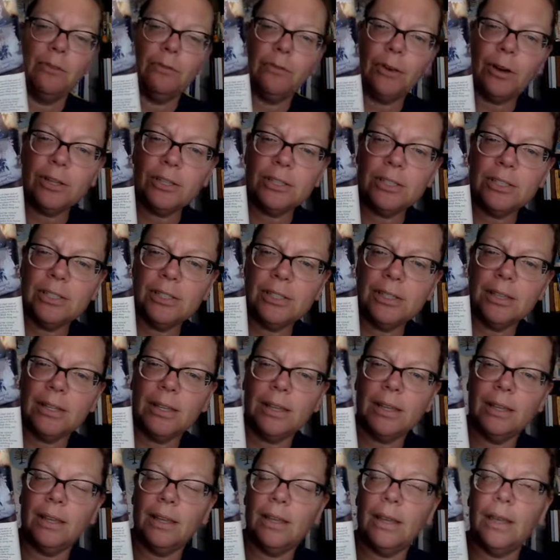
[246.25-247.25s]
First
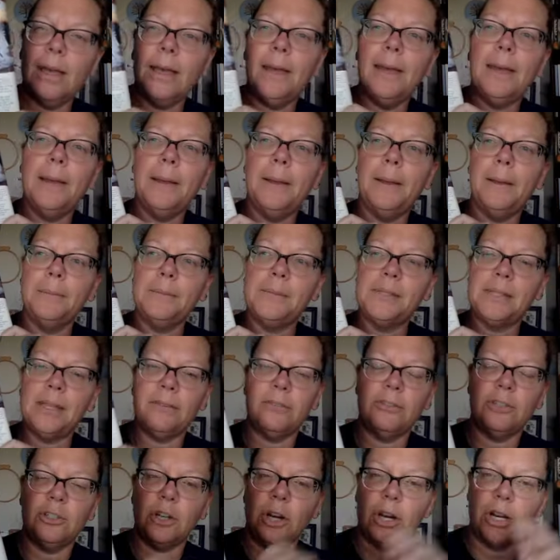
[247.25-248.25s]
set
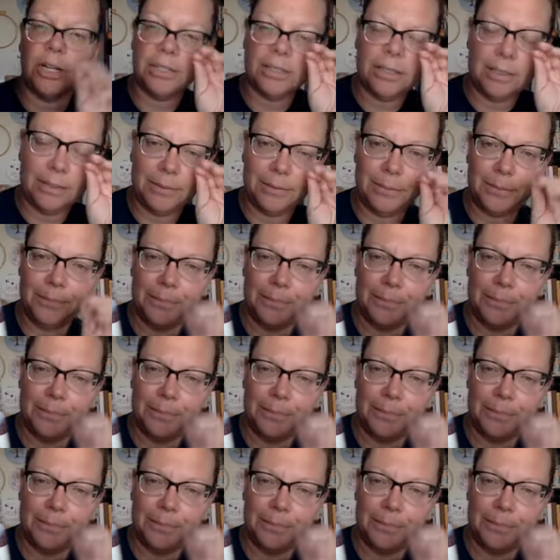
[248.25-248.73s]
of charts.